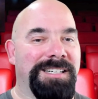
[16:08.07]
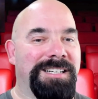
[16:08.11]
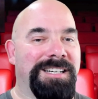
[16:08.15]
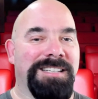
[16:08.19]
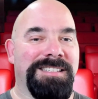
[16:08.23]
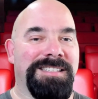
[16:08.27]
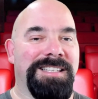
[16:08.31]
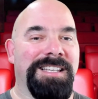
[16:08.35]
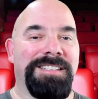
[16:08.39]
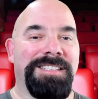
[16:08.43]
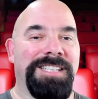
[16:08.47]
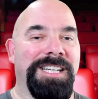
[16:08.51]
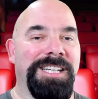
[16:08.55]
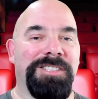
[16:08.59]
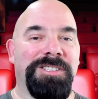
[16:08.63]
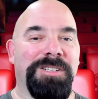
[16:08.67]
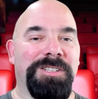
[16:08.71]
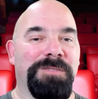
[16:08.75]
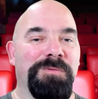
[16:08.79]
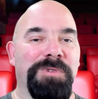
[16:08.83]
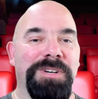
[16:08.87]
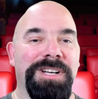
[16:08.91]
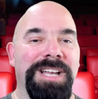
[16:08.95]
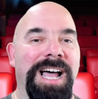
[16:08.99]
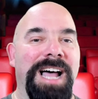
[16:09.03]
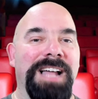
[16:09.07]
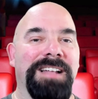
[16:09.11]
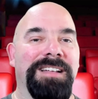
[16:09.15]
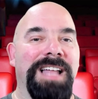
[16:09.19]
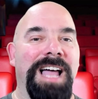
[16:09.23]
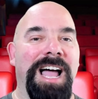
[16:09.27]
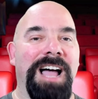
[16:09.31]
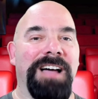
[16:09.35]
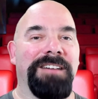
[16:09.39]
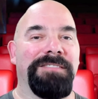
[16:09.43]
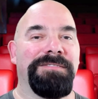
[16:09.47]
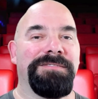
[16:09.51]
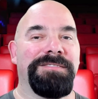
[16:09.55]
because the teacher would not
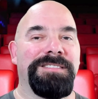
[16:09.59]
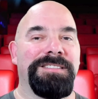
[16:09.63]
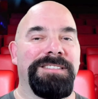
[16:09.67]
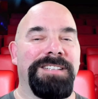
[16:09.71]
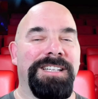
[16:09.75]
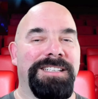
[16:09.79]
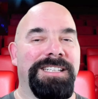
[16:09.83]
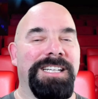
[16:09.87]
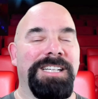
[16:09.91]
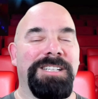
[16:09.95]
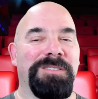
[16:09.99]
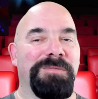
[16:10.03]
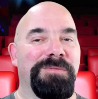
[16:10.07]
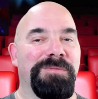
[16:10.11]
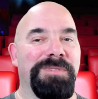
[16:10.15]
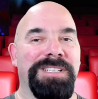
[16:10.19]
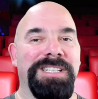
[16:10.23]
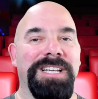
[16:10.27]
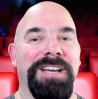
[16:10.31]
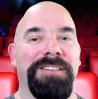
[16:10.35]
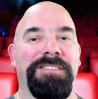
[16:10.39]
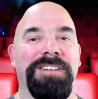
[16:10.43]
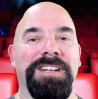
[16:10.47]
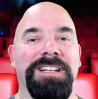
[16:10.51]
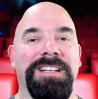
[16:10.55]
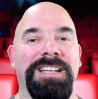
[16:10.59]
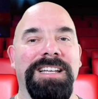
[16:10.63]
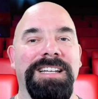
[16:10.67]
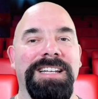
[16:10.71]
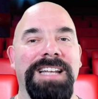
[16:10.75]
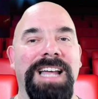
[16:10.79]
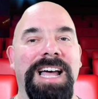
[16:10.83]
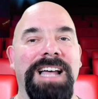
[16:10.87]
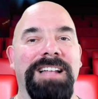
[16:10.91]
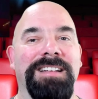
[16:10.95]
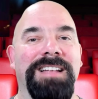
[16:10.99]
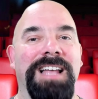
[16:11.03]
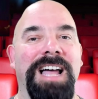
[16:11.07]
laugh. The teacher would definitely
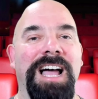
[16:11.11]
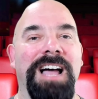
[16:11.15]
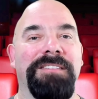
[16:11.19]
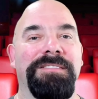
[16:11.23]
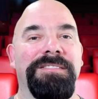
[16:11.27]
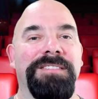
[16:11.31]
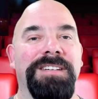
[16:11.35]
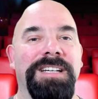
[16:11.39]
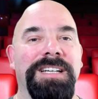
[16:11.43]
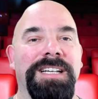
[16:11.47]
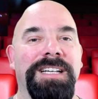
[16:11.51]
not laugh.